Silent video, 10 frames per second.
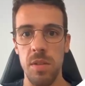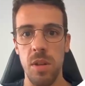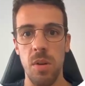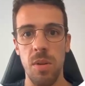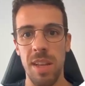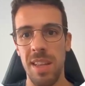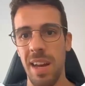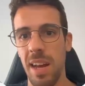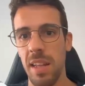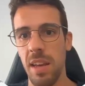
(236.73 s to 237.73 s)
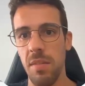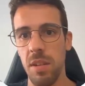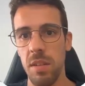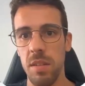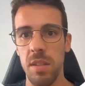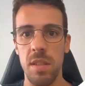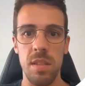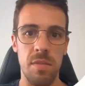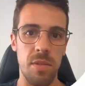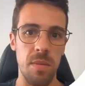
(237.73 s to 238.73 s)
So at a high level, this
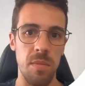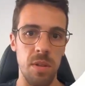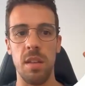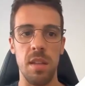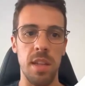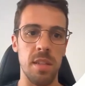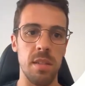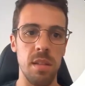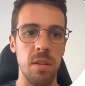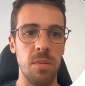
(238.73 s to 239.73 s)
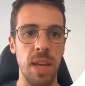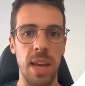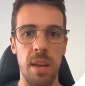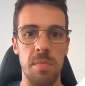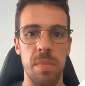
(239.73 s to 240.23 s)
is a framework. Let's recap.